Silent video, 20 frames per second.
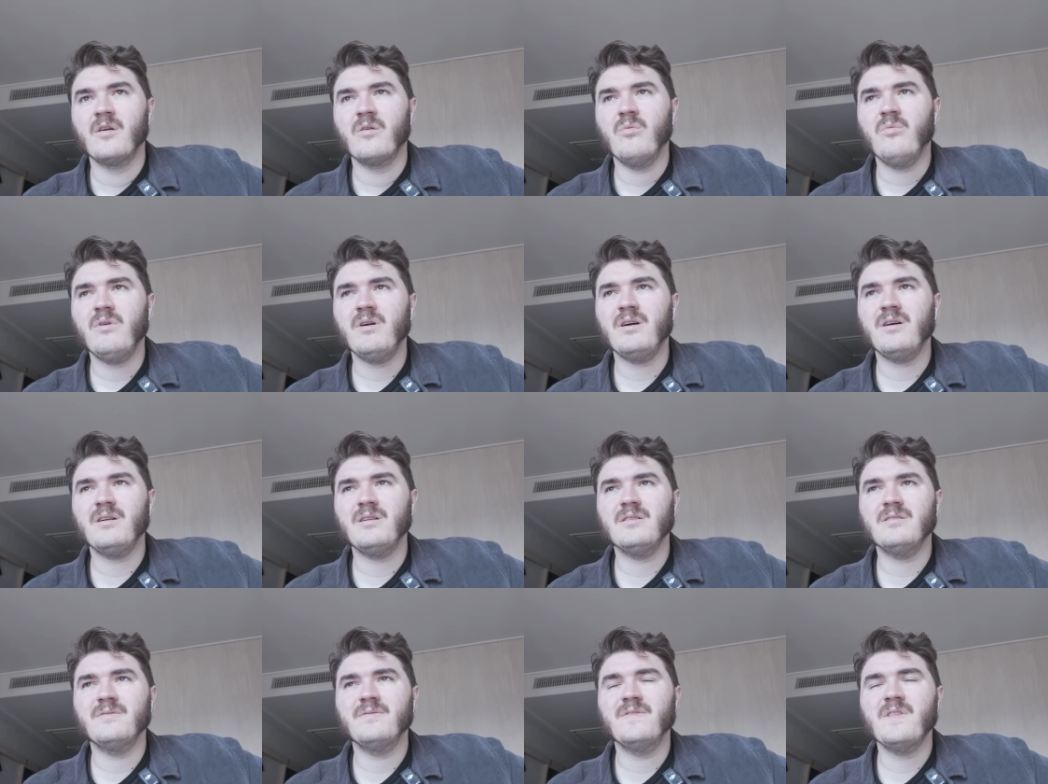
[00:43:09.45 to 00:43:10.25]

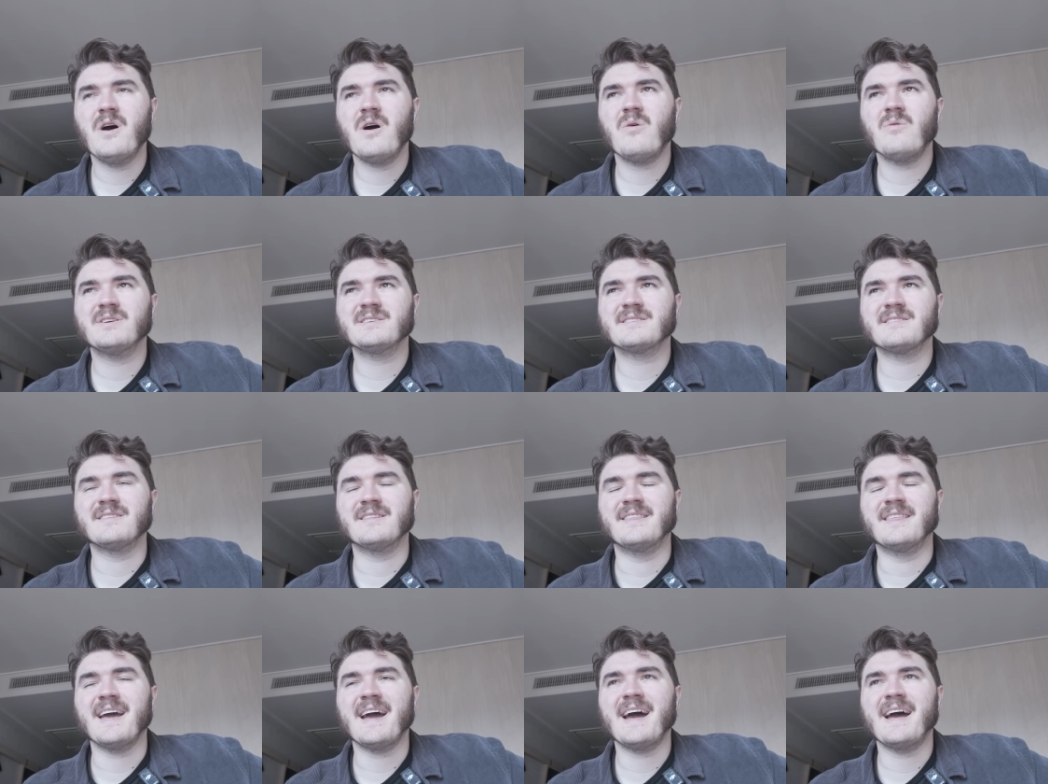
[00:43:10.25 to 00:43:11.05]
Well, no, it
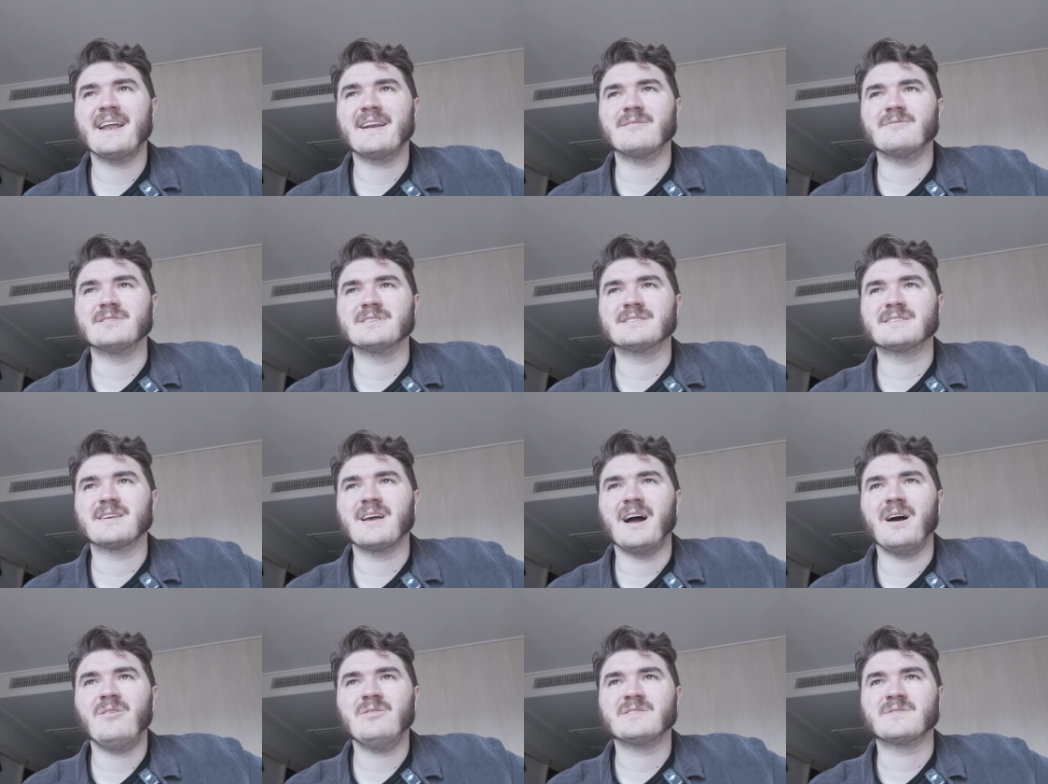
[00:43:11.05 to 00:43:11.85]
wasn't that. It was
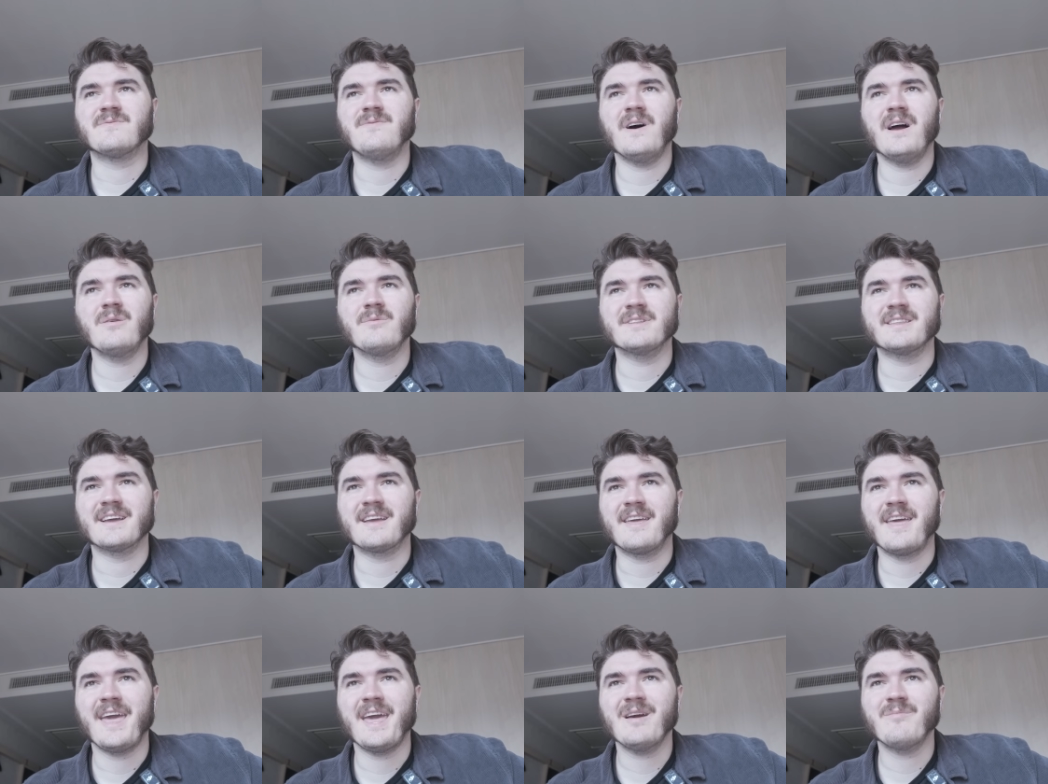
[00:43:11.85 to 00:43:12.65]
I was fine with the
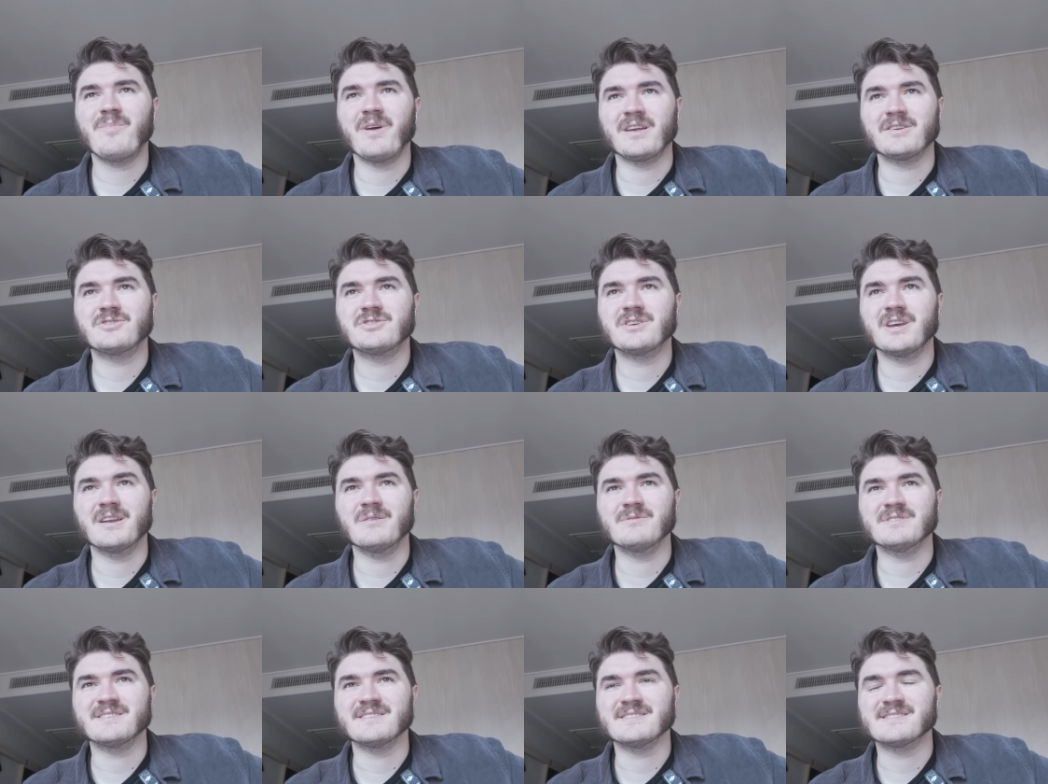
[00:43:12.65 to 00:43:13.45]
camping shit.
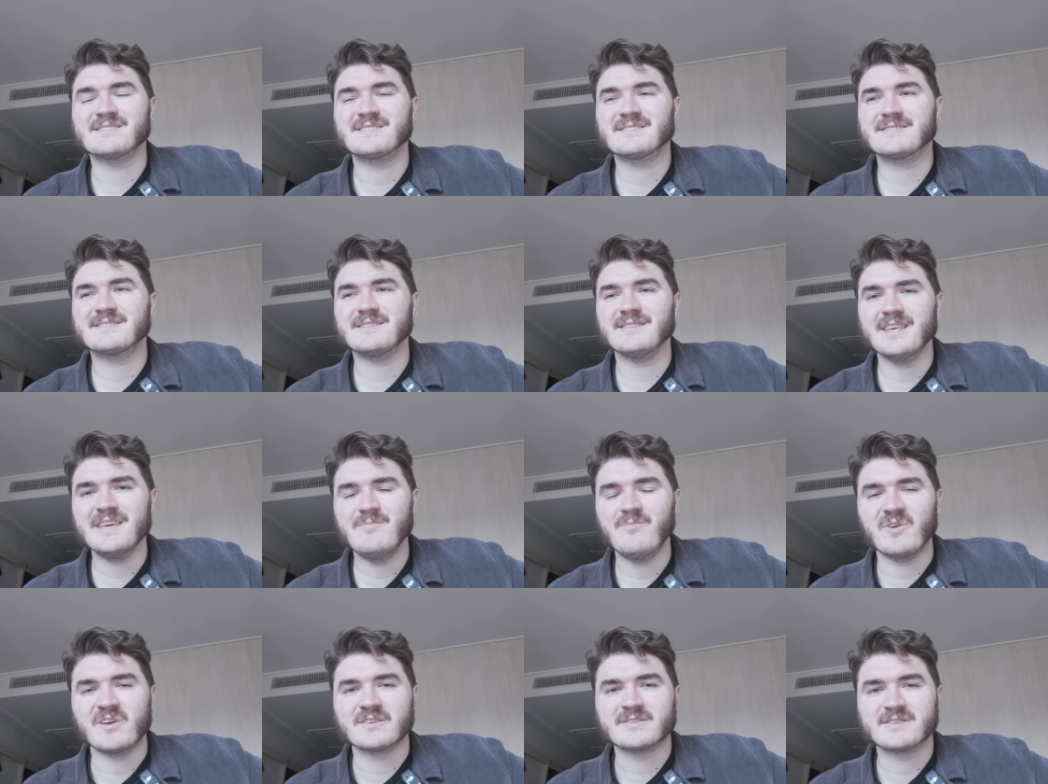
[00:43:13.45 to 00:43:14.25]
It was the
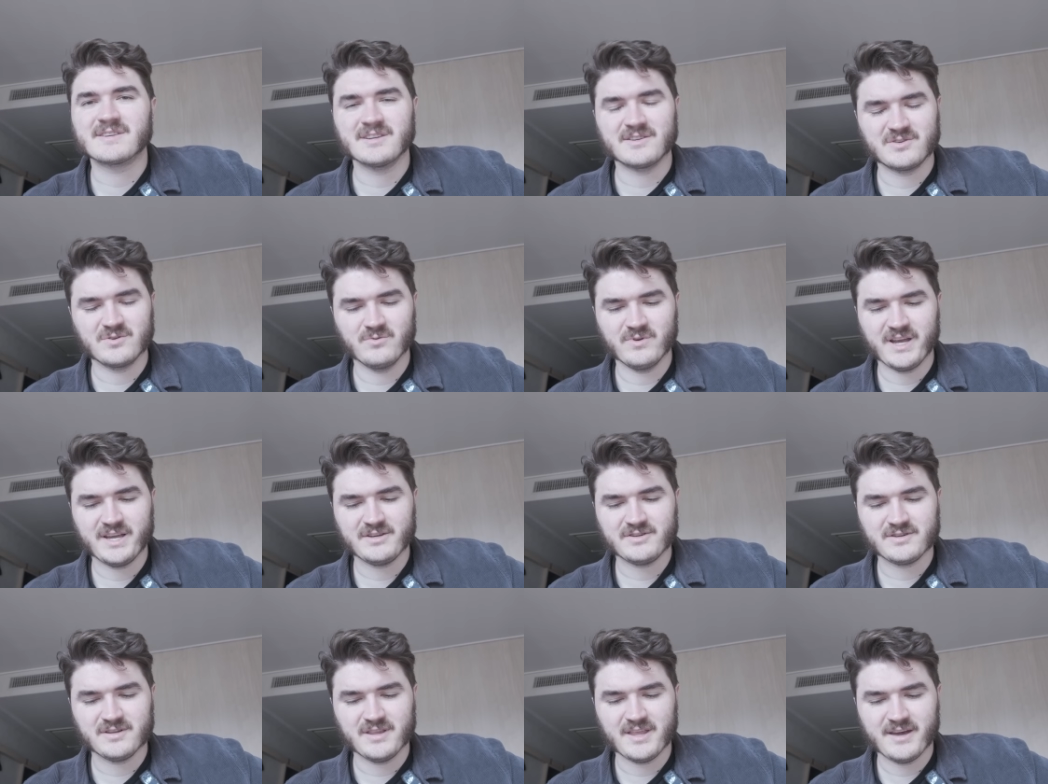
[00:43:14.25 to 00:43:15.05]
sleeping
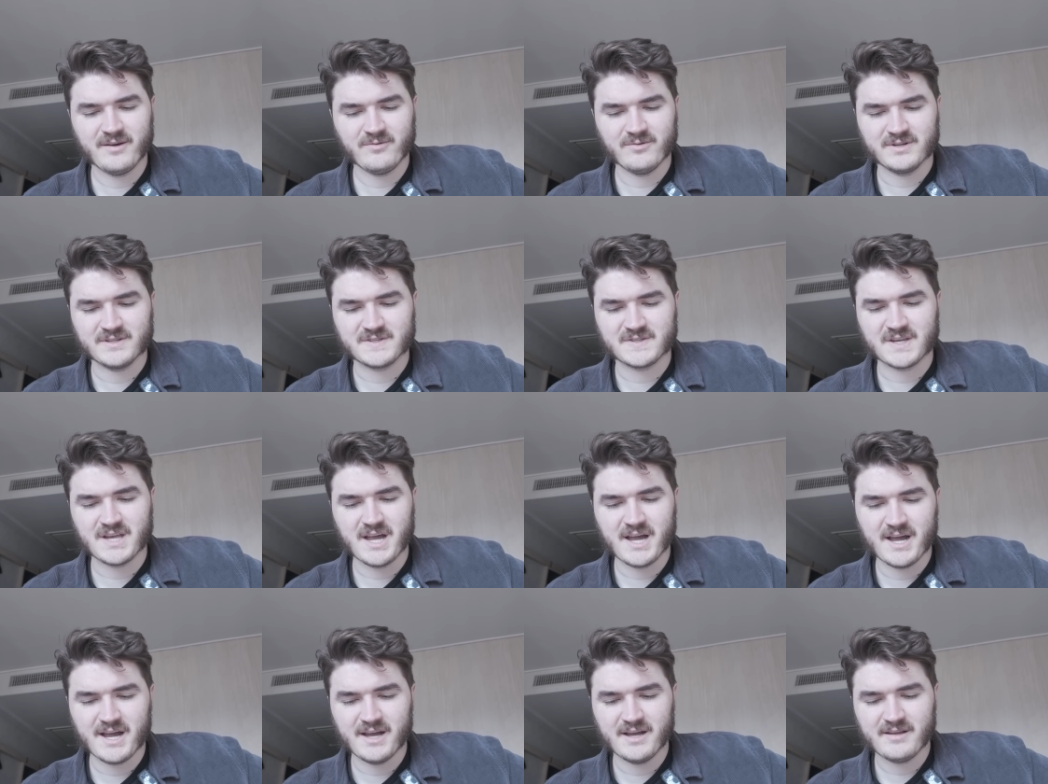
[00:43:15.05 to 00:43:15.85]
situation that was
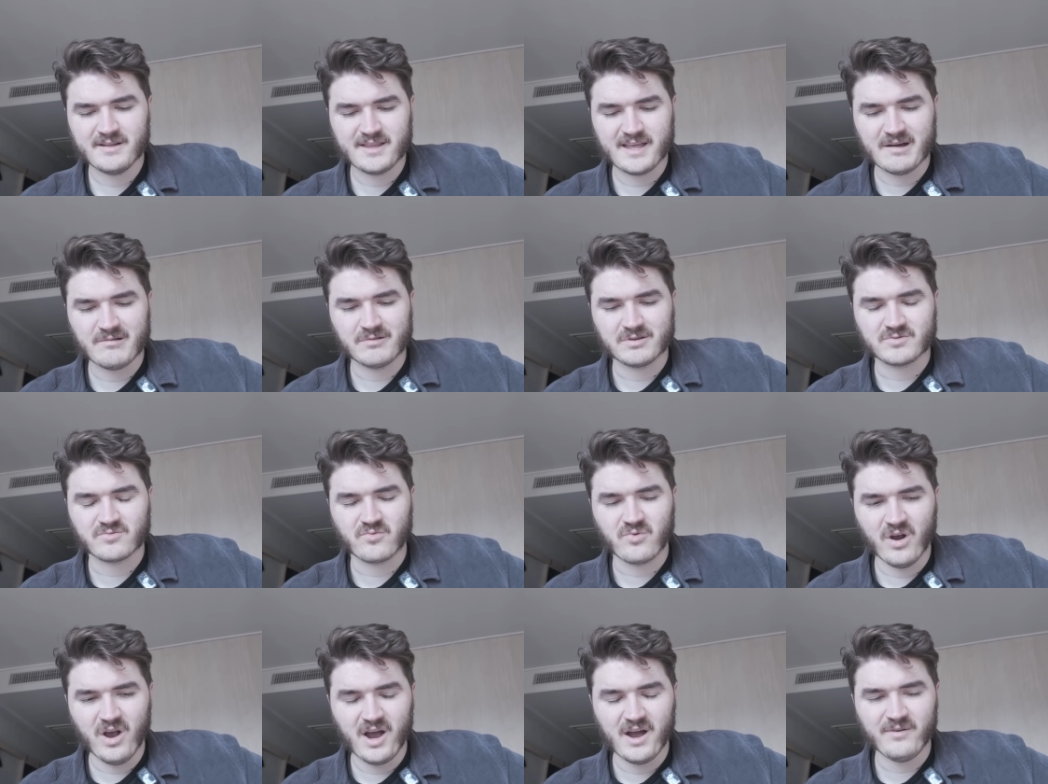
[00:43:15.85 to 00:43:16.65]
uh, that was
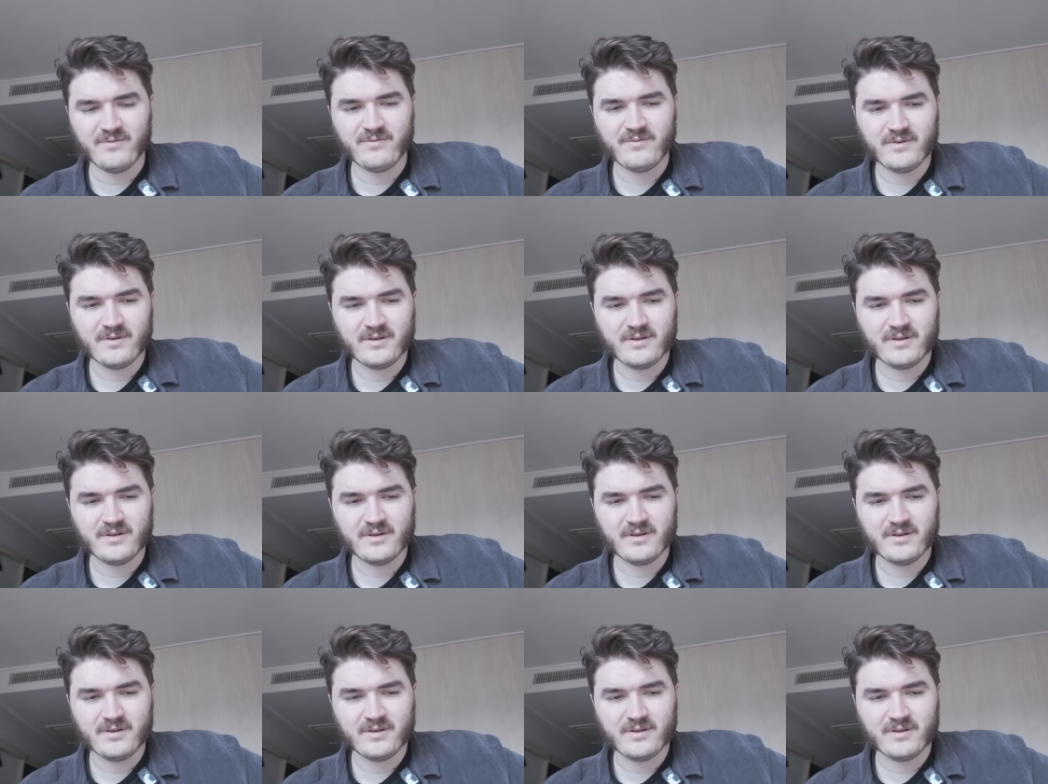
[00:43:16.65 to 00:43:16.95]
rough.